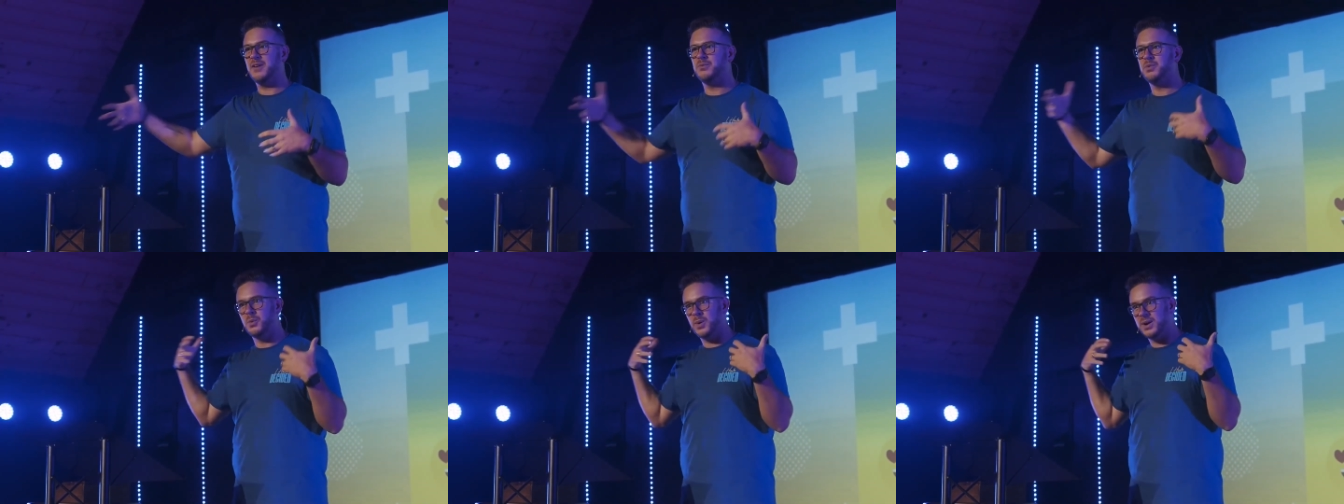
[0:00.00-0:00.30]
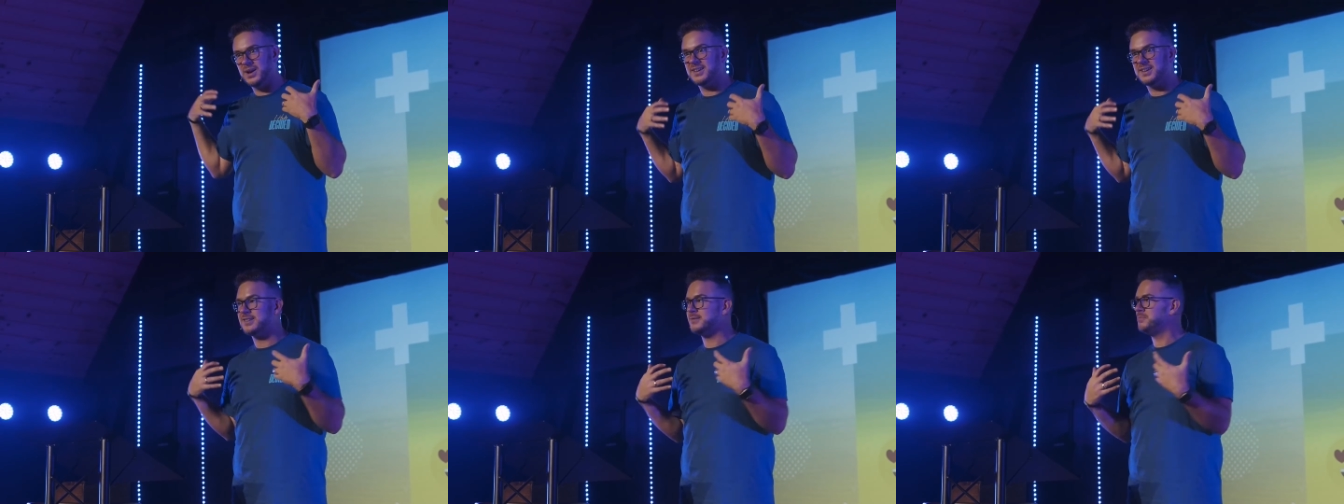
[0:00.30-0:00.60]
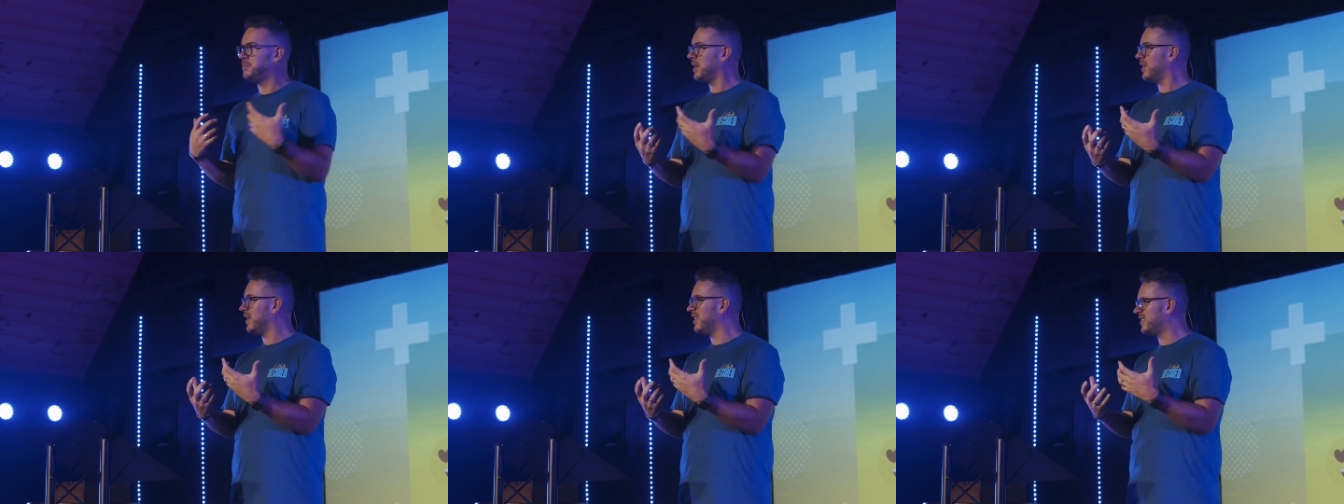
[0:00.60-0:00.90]
We want to
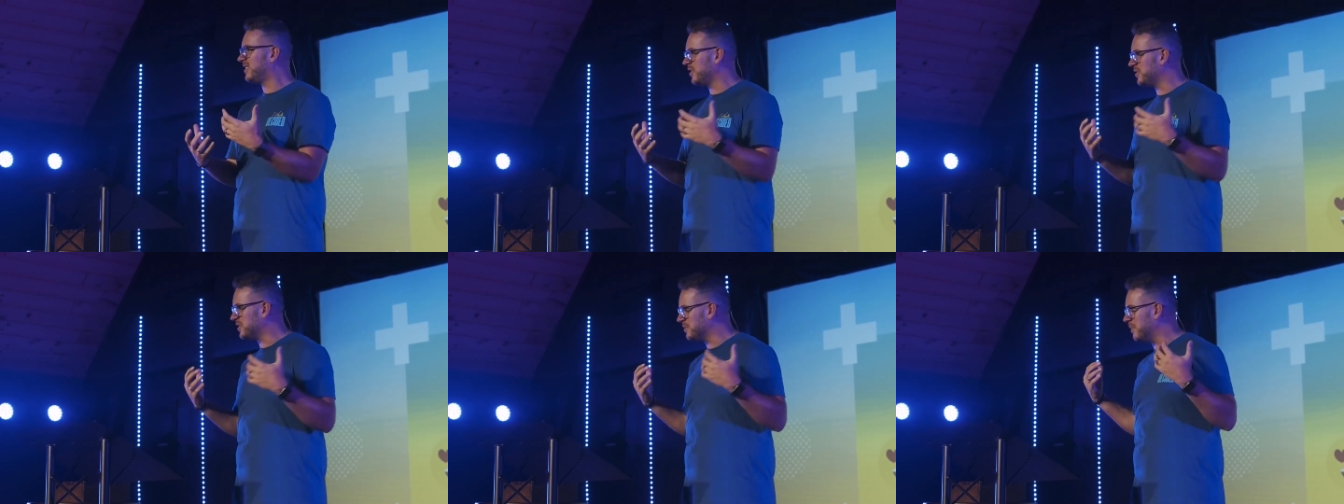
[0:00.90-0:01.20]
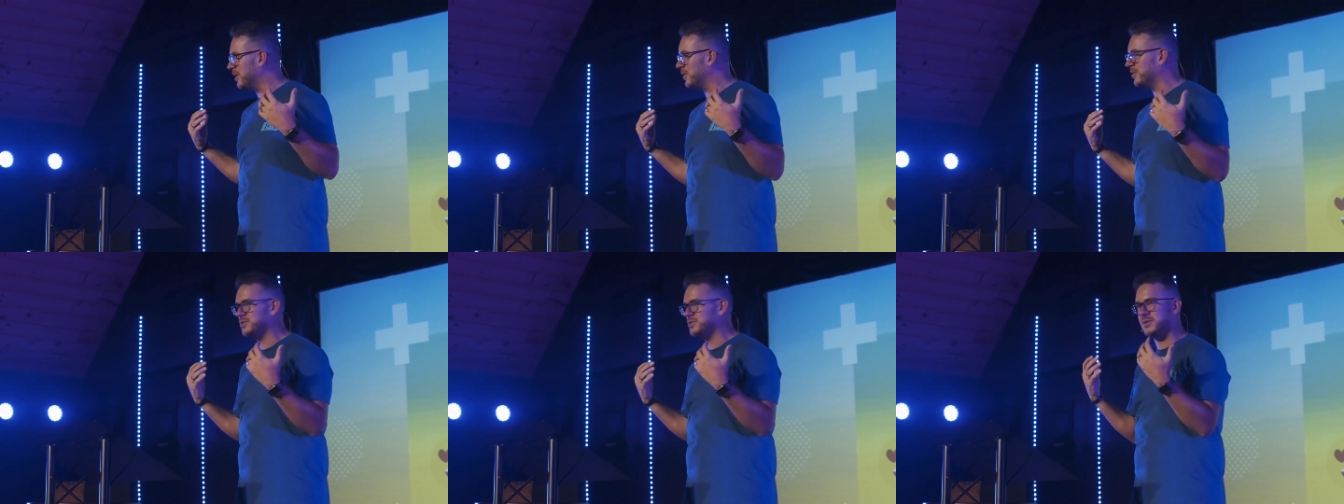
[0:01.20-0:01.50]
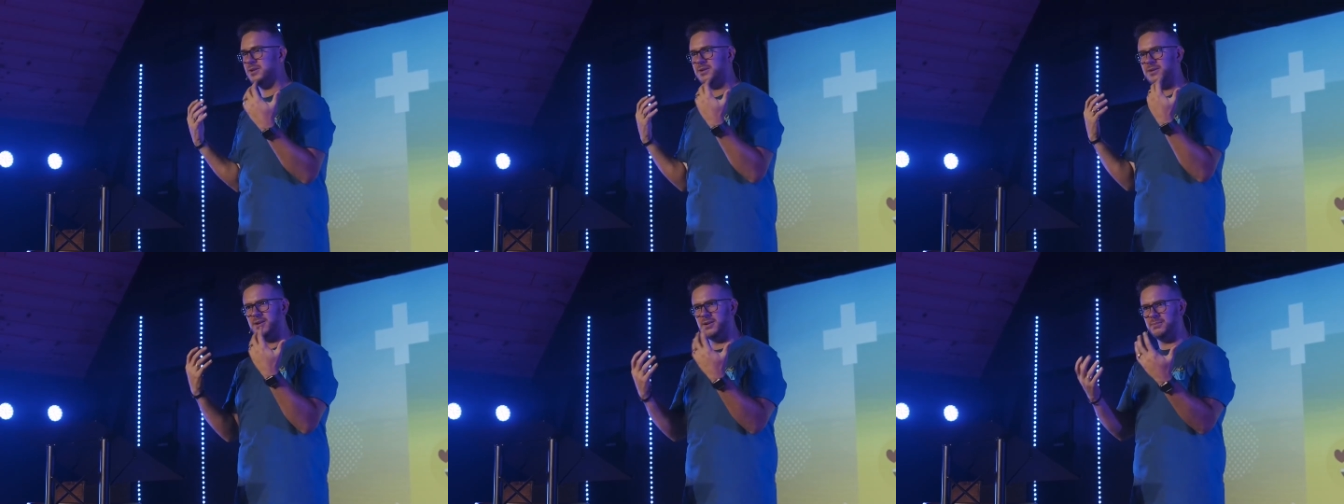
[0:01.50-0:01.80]
experience those emo-
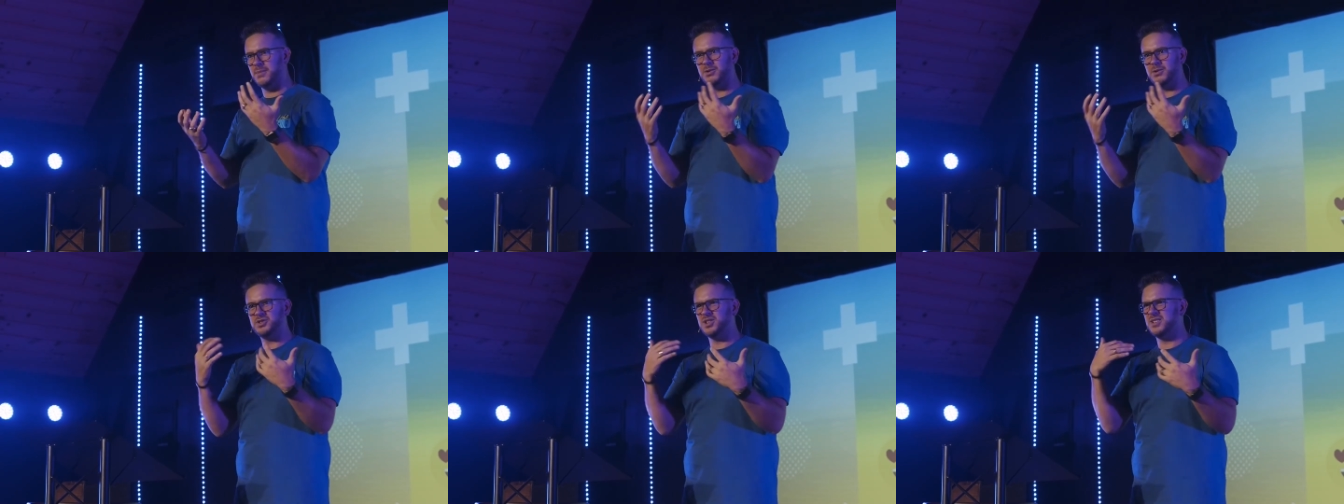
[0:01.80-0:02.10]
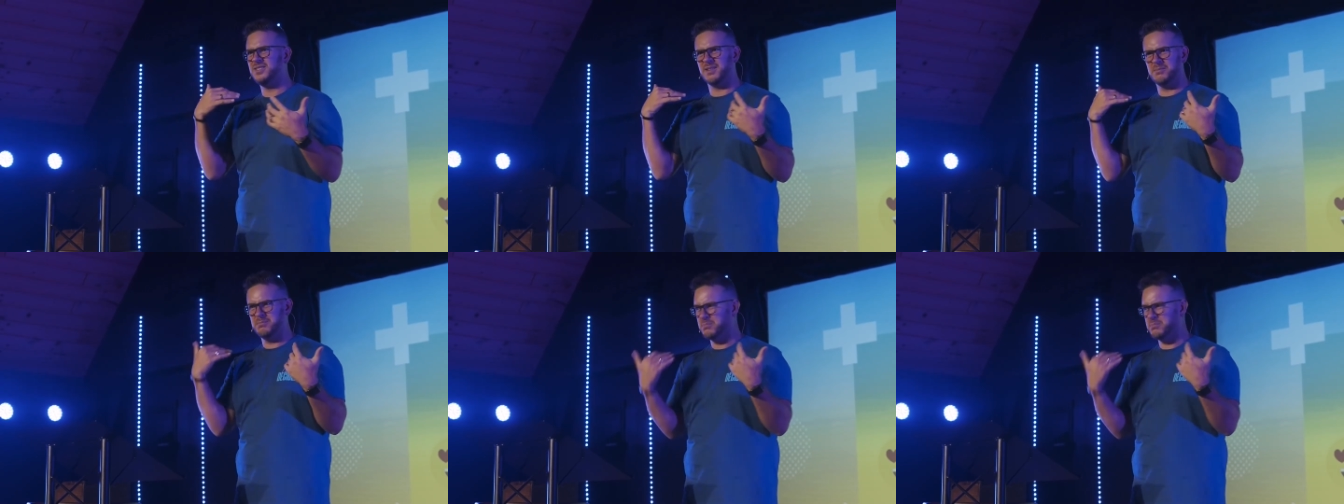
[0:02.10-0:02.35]
emotions and